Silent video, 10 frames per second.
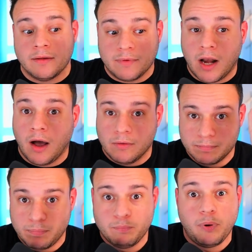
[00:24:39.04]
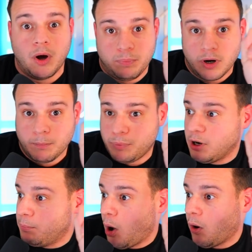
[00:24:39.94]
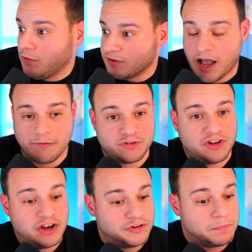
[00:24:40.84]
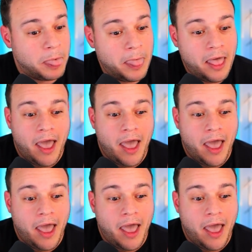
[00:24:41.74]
I, you know, put put a put a bow on this conversation.